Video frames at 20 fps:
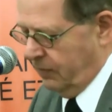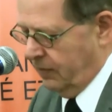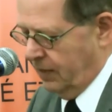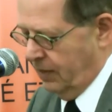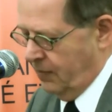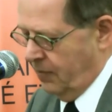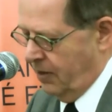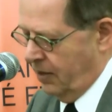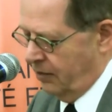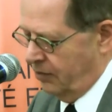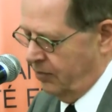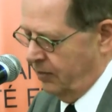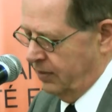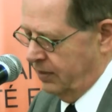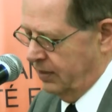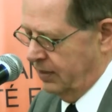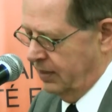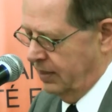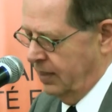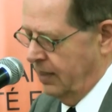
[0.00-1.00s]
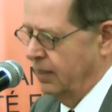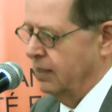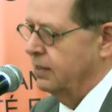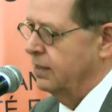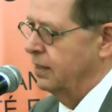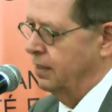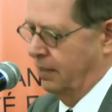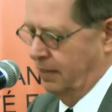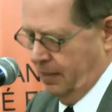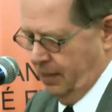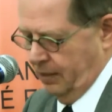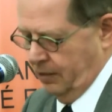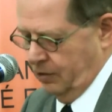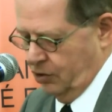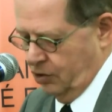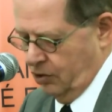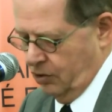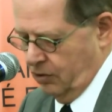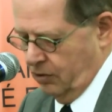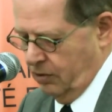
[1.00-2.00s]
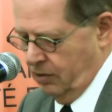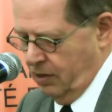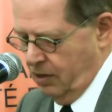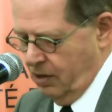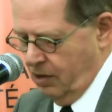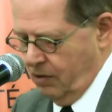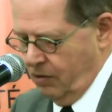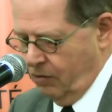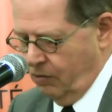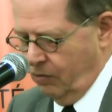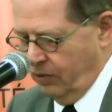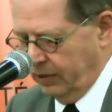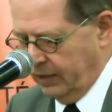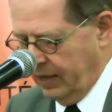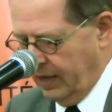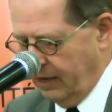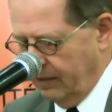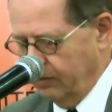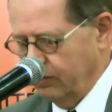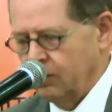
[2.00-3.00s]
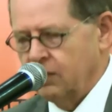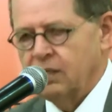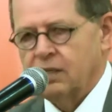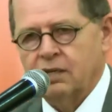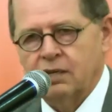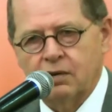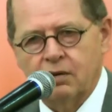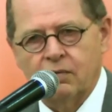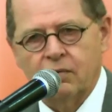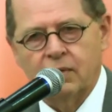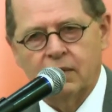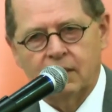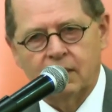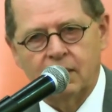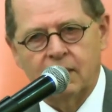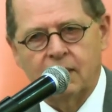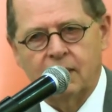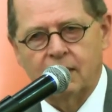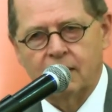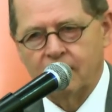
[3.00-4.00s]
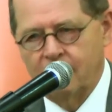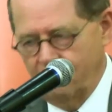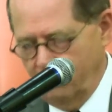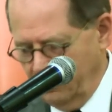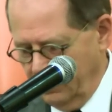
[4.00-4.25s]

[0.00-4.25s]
democracy is in danger. Without security,